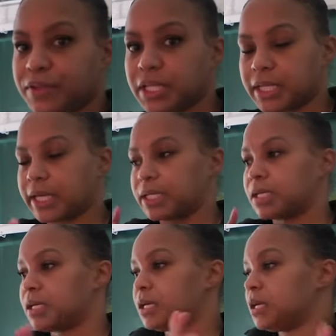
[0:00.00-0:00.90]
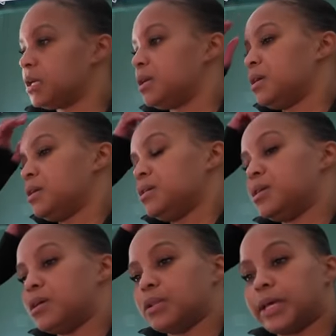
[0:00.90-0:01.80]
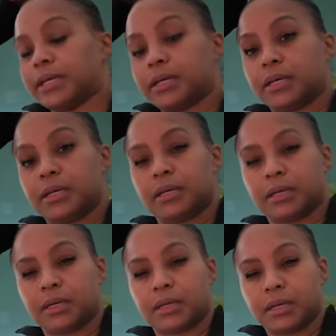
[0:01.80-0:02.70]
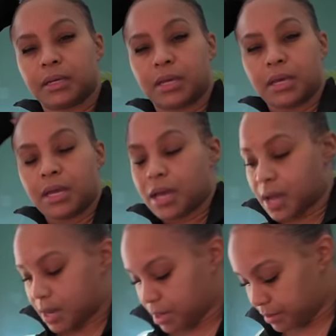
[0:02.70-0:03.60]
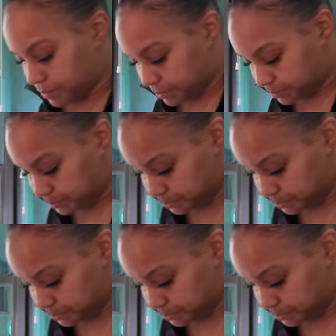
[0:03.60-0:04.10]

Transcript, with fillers: feeling like, you know, like I'm,